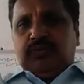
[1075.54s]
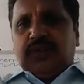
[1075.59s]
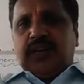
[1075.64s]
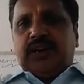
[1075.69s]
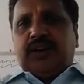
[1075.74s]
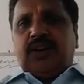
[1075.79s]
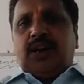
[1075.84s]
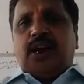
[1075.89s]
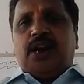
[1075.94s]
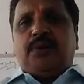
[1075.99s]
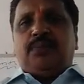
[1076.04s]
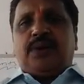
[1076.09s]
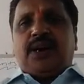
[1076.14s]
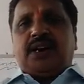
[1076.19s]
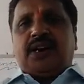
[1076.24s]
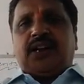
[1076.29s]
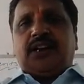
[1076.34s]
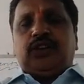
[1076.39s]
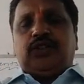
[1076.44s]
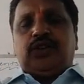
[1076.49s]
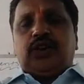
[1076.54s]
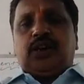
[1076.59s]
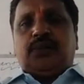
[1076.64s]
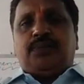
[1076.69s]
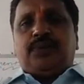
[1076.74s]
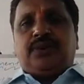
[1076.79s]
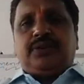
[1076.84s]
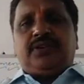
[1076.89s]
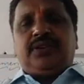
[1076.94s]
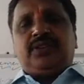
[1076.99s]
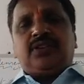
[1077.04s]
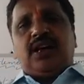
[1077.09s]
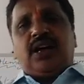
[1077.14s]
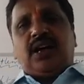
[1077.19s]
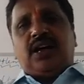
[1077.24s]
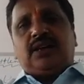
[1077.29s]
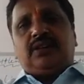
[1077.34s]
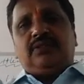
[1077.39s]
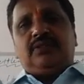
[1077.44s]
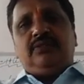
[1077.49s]
their Naidupeta, Yedulapuram, these
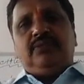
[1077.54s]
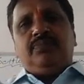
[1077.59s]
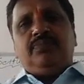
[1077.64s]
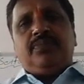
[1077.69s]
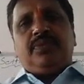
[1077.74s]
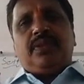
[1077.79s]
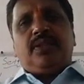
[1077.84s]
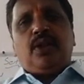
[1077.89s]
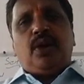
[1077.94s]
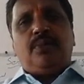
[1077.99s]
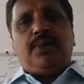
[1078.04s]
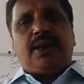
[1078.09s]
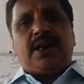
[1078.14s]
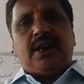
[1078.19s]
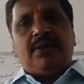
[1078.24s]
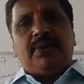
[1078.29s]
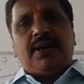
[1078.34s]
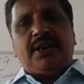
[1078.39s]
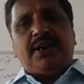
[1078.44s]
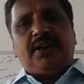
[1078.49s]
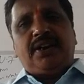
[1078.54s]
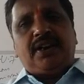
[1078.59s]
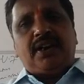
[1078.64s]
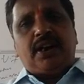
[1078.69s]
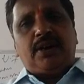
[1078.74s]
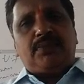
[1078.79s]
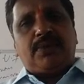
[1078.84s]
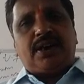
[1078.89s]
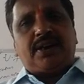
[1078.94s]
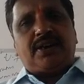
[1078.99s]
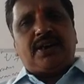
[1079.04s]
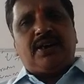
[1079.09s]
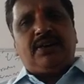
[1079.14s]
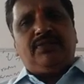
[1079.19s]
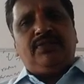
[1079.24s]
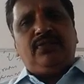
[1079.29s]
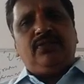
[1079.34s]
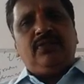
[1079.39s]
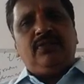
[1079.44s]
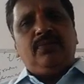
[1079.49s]
are now became an integral part
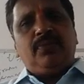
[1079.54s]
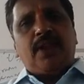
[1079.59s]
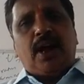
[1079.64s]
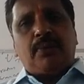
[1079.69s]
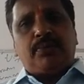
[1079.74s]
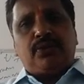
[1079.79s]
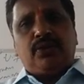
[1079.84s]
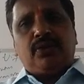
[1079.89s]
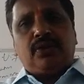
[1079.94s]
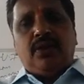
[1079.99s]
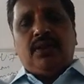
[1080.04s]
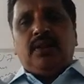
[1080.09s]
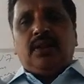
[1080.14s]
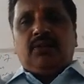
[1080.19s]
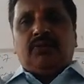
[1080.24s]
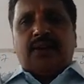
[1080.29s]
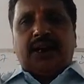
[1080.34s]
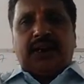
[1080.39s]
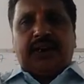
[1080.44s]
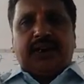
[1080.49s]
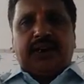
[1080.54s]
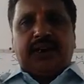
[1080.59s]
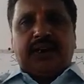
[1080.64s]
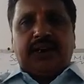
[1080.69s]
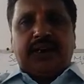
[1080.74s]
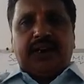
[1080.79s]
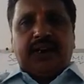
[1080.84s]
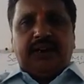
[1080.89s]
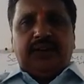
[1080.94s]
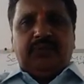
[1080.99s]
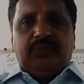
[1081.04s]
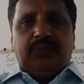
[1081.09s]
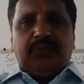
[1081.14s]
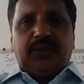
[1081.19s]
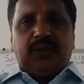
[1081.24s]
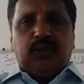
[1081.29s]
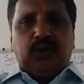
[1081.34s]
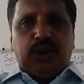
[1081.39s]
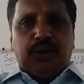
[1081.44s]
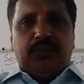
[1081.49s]
of up to
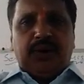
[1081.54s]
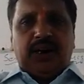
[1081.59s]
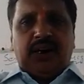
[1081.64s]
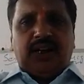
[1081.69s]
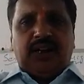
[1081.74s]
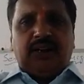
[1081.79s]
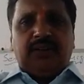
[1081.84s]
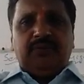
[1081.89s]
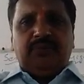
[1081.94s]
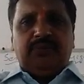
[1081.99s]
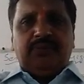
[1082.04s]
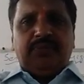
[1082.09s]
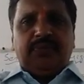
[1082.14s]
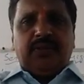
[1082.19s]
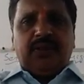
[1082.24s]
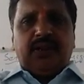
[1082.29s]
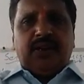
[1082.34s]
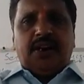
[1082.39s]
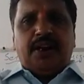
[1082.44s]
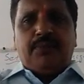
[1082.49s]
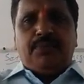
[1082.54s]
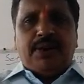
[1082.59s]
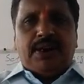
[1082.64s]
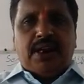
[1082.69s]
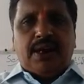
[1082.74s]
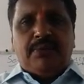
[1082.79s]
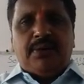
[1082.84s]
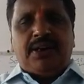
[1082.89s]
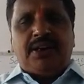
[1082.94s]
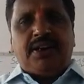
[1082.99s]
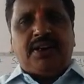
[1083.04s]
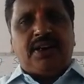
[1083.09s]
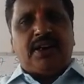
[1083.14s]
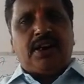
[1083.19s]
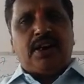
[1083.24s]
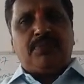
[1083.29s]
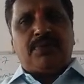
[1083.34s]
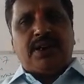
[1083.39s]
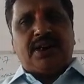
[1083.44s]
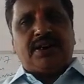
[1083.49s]
Venkatagiri, Gudimadla. It became an
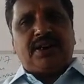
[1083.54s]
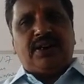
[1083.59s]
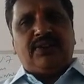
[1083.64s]
integral part